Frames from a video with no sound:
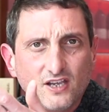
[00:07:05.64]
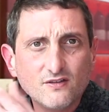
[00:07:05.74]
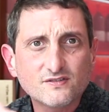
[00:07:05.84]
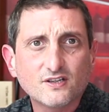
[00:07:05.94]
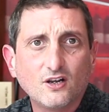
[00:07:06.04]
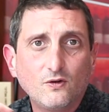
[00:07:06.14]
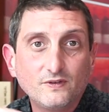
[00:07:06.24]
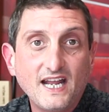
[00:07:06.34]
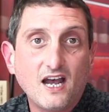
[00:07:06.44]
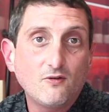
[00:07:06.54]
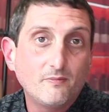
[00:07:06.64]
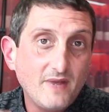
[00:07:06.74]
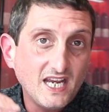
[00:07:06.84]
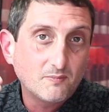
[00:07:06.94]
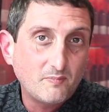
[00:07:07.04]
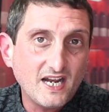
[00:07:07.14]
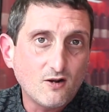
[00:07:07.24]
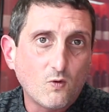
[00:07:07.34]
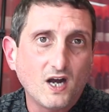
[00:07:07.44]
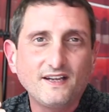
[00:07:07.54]
years ago now make
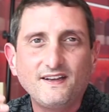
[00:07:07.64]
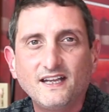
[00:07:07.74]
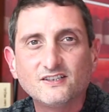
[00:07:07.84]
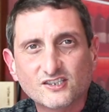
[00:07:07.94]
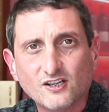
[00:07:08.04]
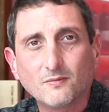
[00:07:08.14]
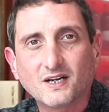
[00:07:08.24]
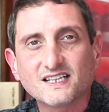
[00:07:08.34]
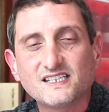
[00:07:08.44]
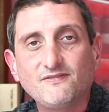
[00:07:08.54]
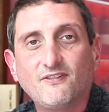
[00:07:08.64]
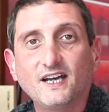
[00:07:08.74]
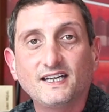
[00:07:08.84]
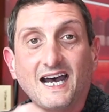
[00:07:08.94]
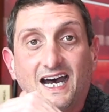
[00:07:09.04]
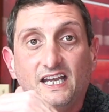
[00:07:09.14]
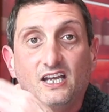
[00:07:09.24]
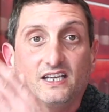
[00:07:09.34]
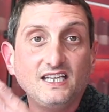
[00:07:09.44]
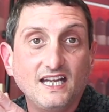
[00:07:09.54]
better wine than some classified
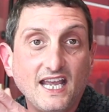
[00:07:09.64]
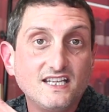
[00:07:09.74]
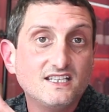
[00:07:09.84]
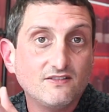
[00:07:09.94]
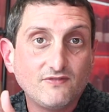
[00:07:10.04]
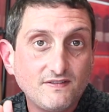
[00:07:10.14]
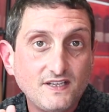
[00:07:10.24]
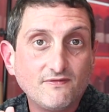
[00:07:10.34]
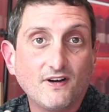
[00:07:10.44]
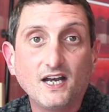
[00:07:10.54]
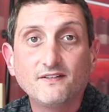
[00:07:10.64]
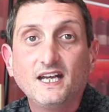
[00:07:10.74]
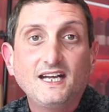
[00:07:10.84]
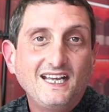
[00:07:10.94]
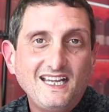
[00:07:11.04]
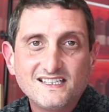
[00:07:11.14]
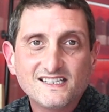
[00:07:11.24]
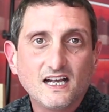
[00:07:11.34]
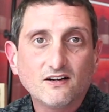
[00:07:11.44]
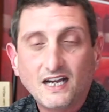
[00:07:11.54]
higher in 1855 and
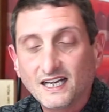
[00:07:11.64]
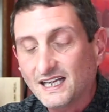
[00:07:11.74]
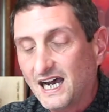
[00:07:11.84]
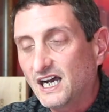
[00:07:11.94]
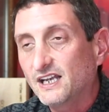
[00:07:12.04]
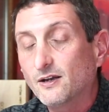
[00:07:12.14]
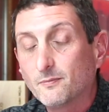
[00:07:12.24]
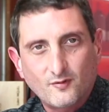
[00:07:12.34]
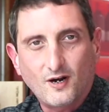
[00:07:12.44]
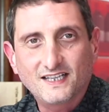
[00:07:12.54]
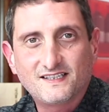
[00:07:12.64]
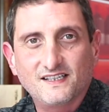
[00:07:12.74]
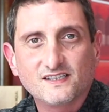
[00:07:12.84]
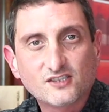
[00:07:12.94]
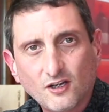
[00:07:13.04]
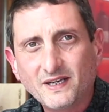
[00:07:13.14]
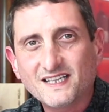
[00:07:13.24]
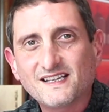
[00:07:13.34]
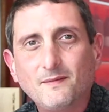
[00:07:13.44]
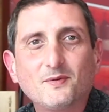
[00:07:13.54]
sell at higher prices. Some
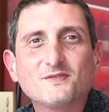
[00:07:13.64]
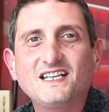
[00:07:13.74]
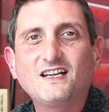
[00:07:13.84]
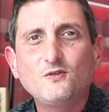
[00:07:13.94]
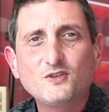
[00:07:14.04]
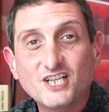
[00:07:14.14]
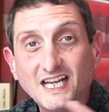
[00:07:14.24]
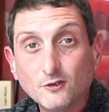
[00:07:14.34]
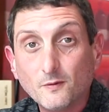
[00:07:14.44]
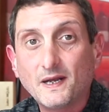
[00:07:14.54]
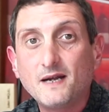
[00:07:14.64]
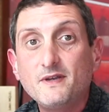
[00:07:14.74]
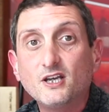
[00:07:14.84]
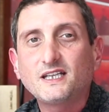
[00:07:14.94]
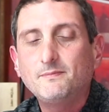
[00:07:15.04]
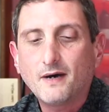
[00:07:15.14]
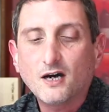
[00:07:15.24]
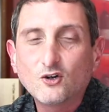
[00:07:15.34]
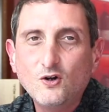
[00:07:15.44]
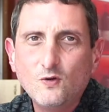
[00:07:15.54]
examples include Chateau Palmer in
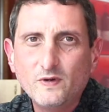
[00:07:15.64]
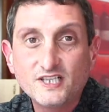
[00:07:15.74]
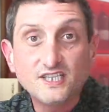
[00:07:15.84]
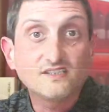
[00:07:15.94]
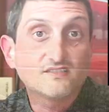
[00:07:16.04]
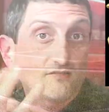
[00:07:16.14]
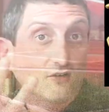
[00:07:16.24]
Margaux, which is